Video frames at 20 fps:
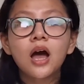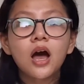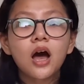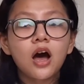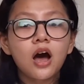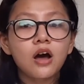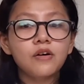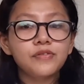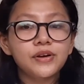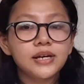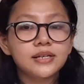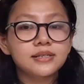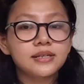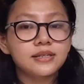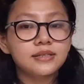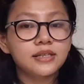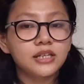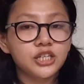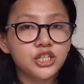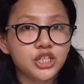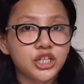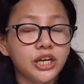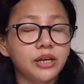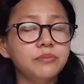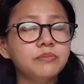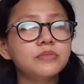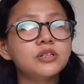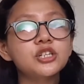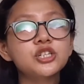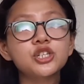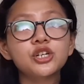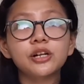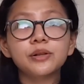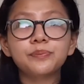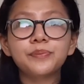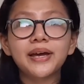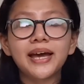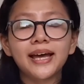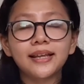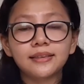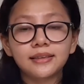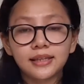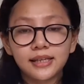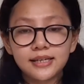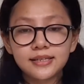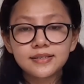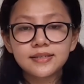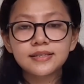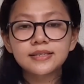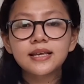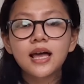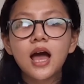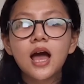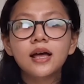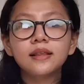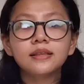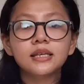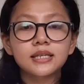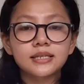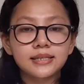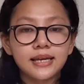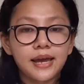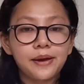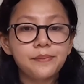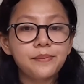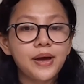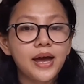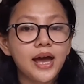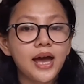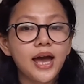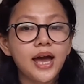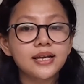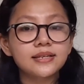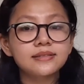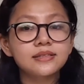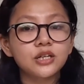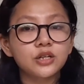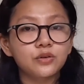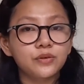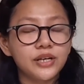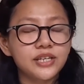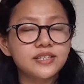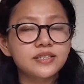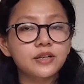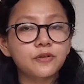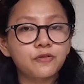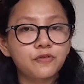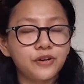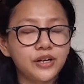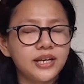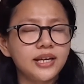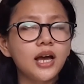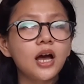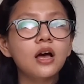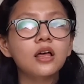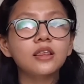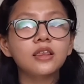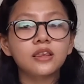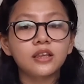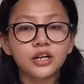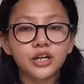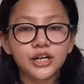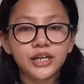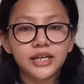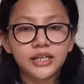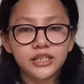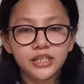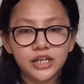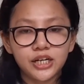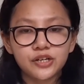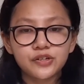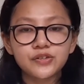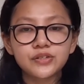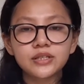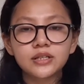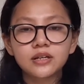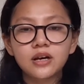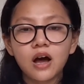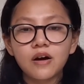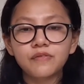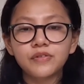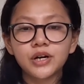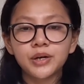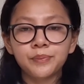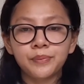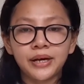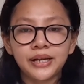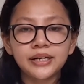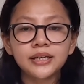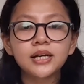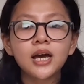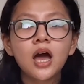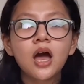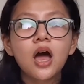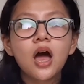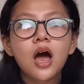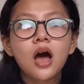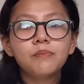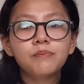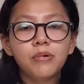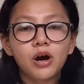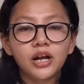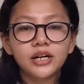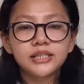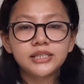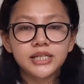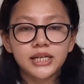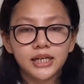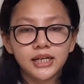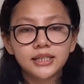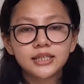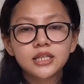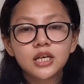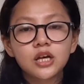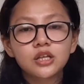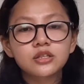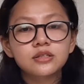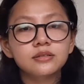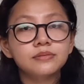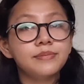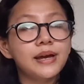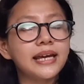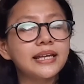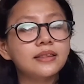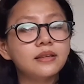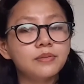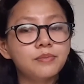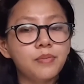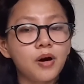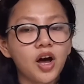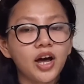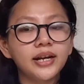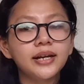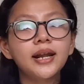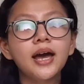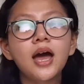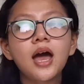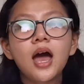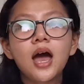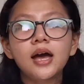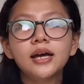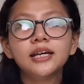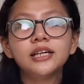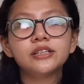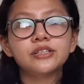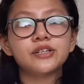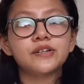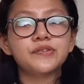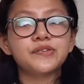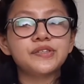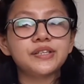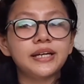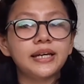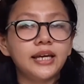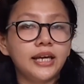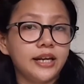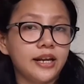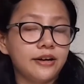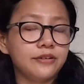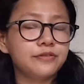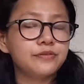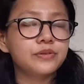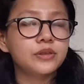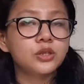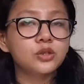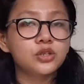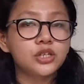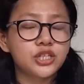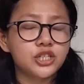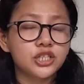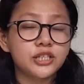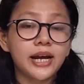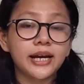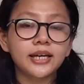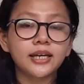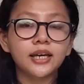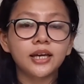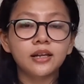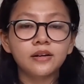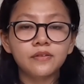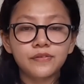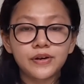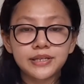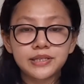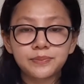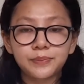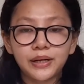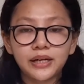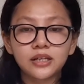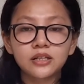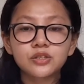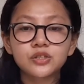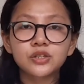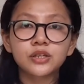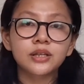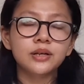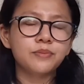of existing ship should be at least the same as the risk-free 30 years government bond yield to make the bond interesting enough to attract investment to the